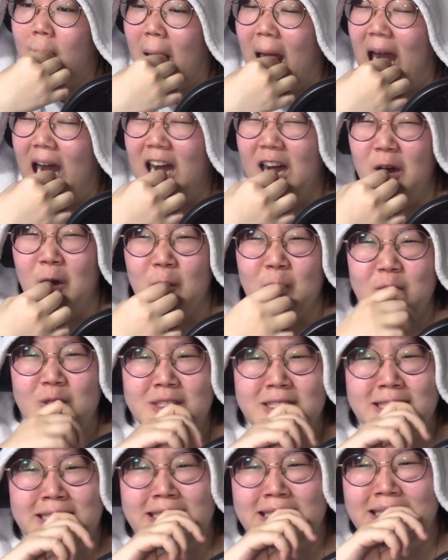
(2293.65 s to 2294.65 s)

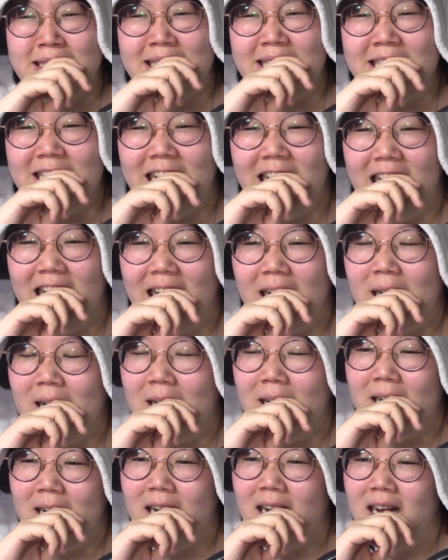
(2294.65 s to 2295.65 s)
Ouch.
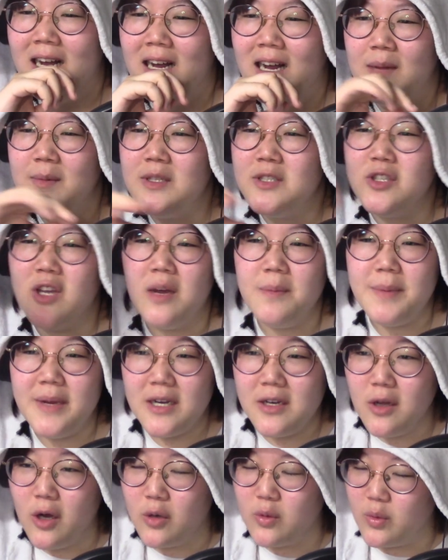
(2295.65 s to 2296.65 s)
I mean, Zombie
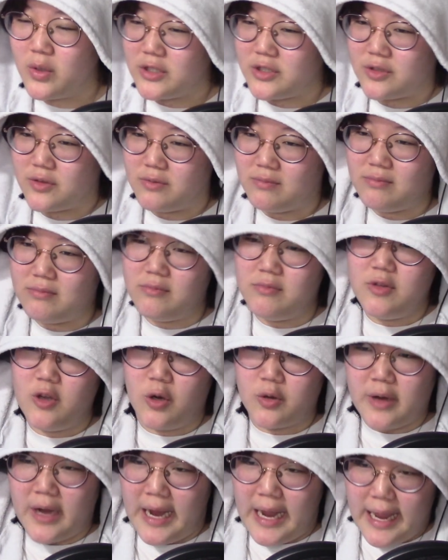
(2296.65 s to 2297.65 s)
Loan was
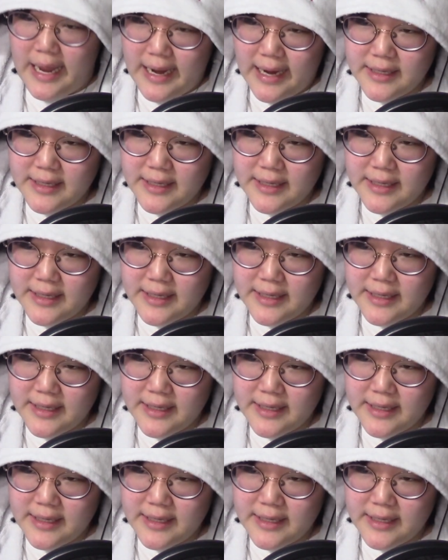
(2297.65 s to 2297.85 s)
okay.